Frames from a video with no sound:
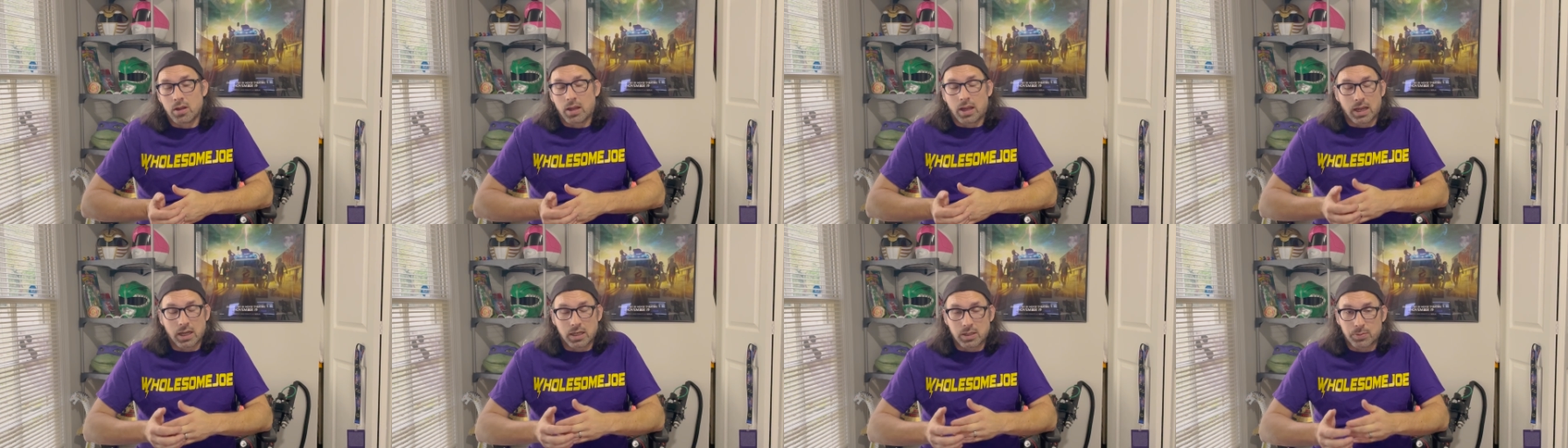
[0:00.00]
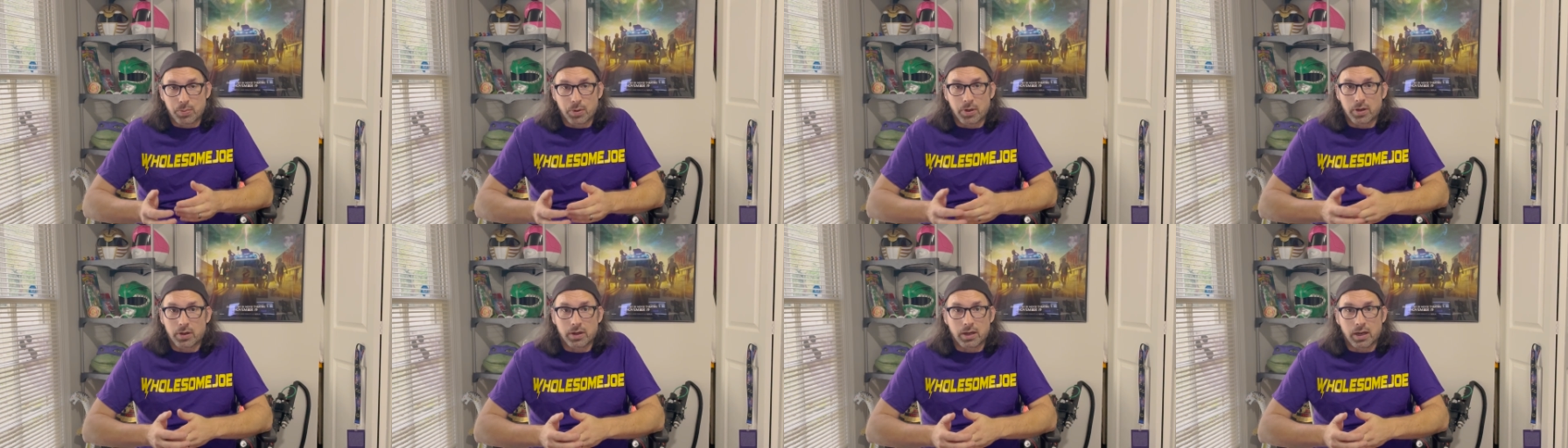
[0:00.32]

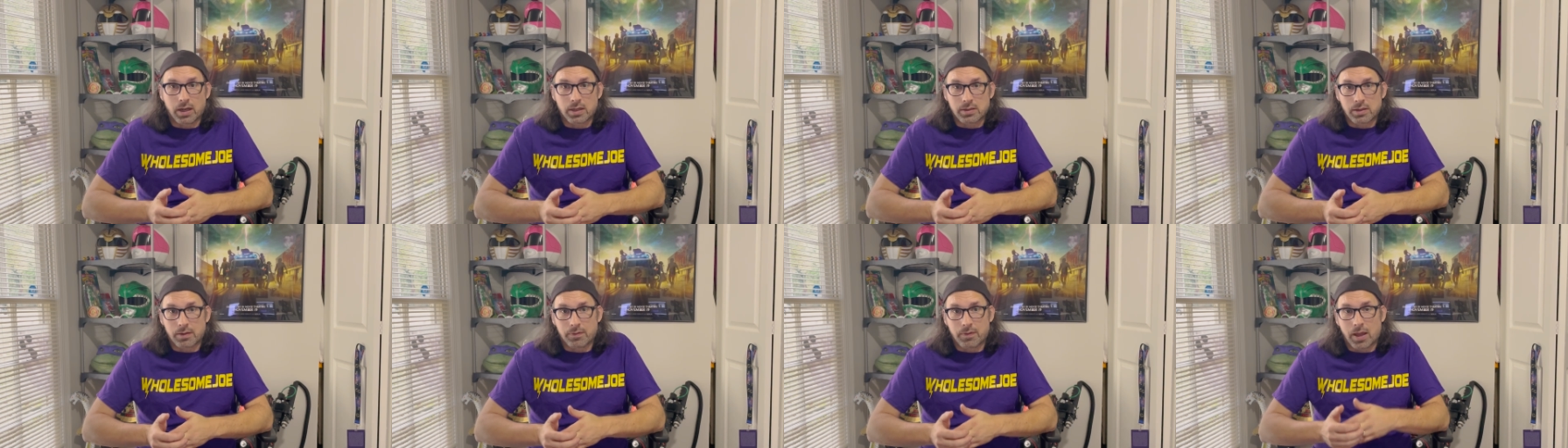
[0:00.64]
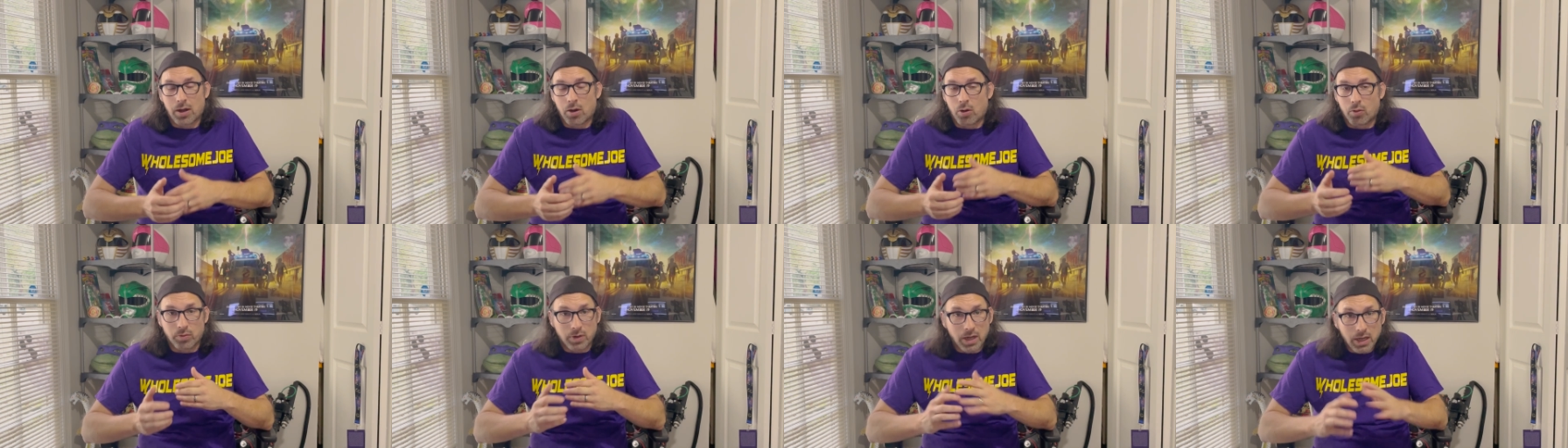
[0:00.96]
experience and they
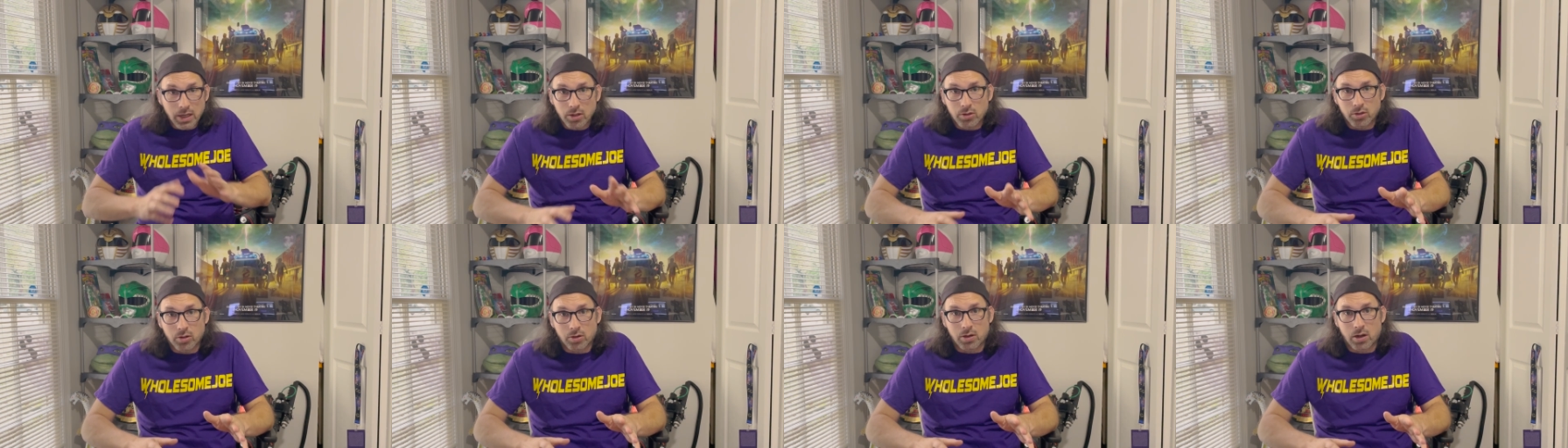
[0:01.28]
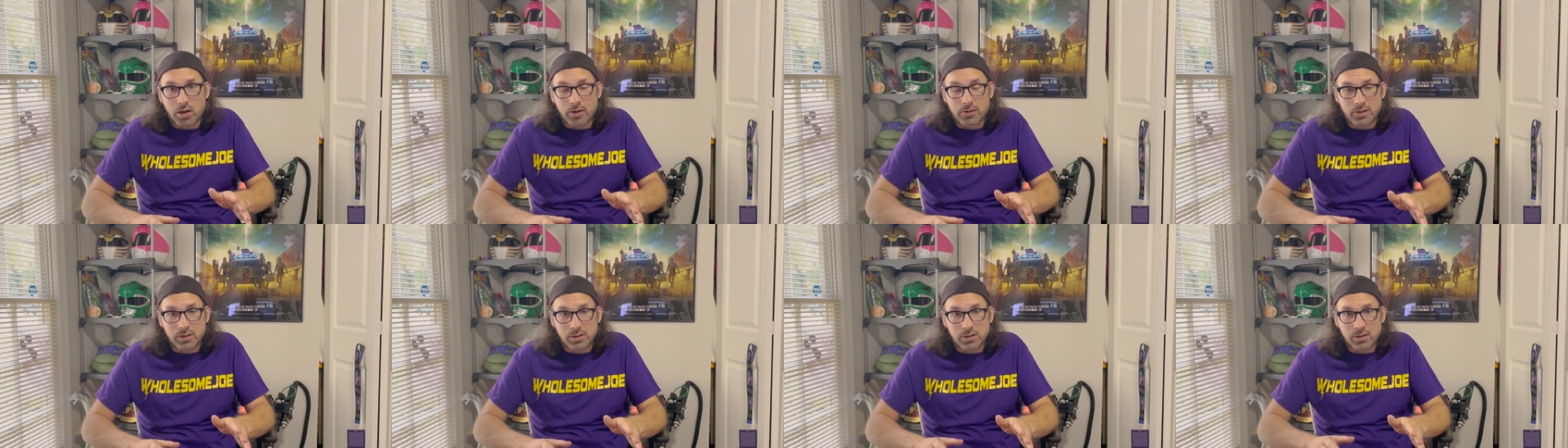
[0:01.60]
don't need to learn
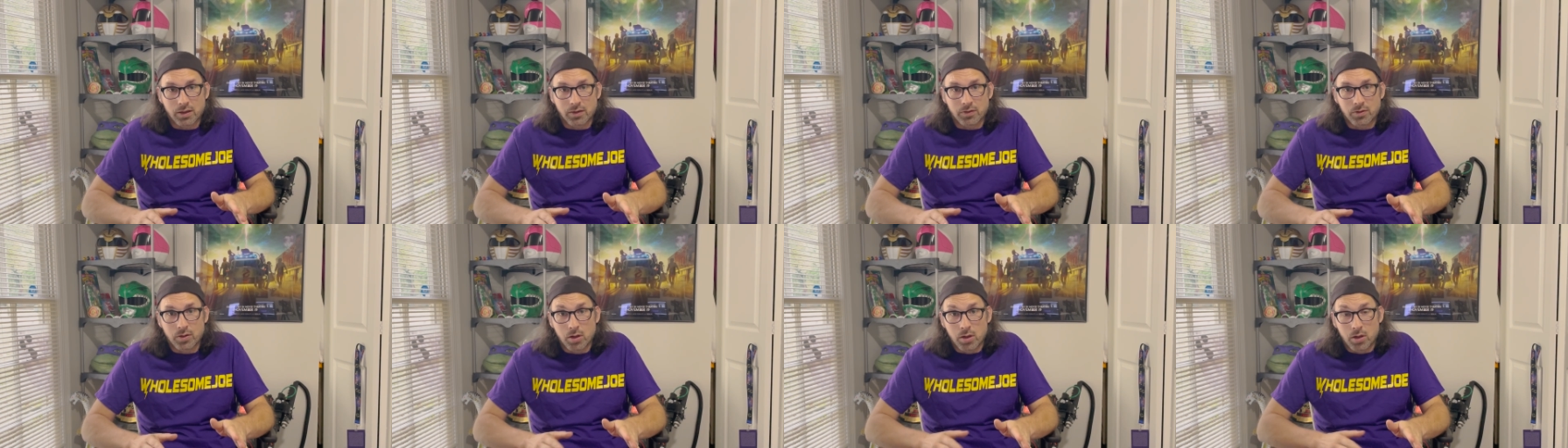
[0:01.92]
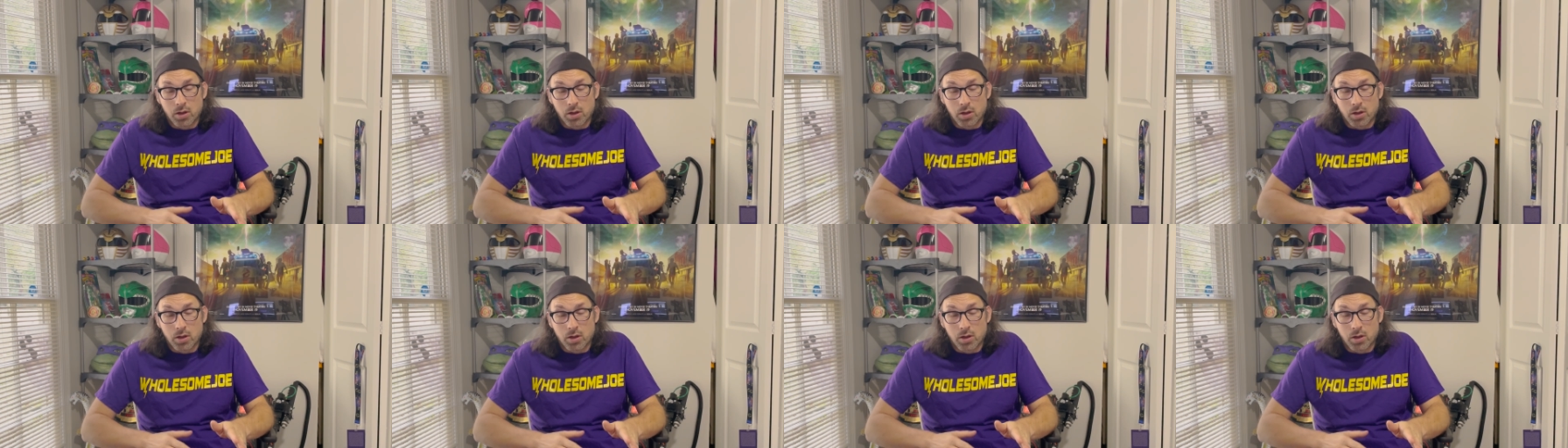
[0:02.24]
all this stuff,